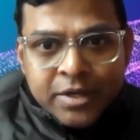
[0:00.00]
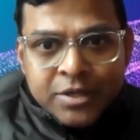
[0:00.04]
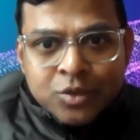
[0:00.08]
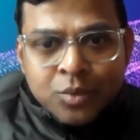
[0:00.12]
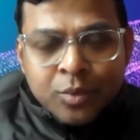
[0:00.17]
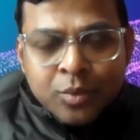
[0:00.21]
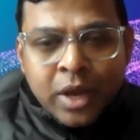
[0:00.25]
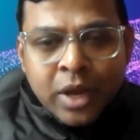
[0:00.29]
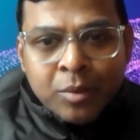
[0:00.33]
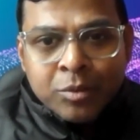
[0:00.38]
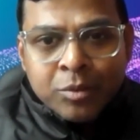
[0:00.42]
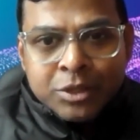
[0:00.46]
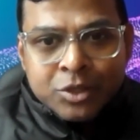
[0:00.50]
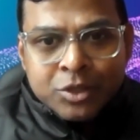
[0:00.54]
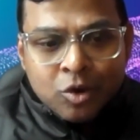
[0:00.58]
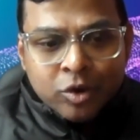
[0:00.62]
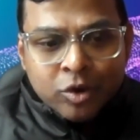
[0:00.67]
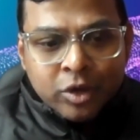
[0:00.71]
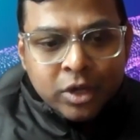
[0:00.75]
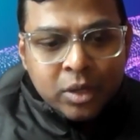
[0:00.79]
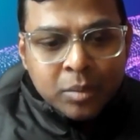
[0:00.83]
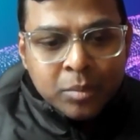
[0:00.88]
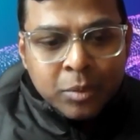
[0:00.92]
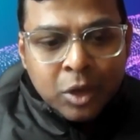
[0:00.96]
So when I was
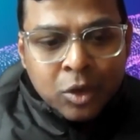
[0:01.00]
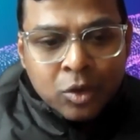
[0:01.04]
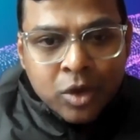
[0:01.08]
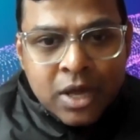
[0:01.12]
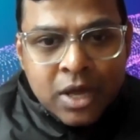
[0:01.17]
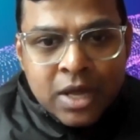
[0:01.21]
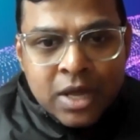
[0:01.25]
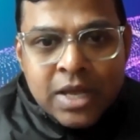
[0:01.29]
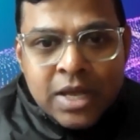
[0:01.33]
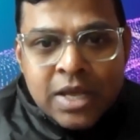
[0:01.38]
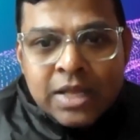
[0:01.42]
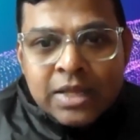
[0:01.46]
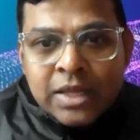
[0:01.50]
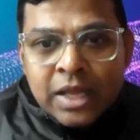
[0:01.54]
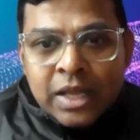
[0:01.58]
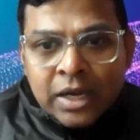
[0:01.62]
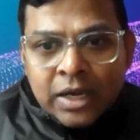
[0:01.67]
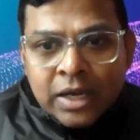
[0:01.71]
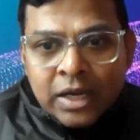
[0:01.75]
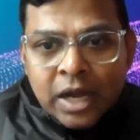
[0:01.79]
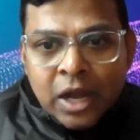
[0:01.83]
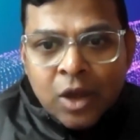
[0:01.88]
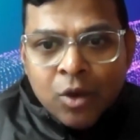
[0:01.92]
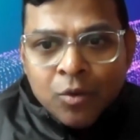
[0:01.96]
talking about
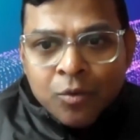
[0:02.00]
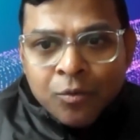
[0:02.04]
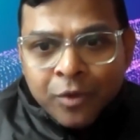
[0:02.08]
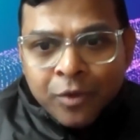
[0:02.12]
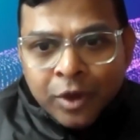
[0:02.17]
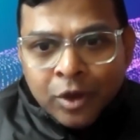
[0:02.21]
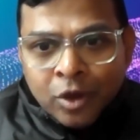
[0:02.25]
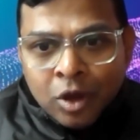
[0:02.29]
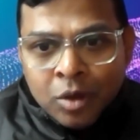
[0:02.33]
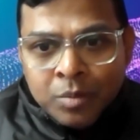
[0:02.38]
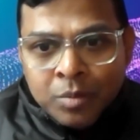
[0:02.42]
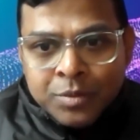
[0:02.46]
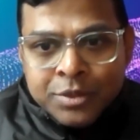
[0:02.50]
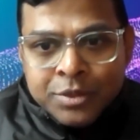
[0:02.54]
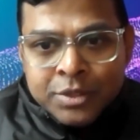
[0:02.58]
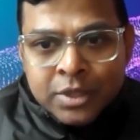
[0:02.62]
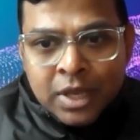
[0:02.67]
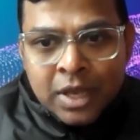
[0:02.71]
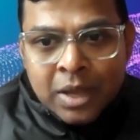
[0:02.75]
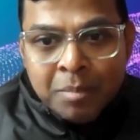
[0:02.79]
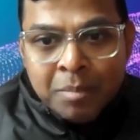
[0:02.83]
that cloud FinOps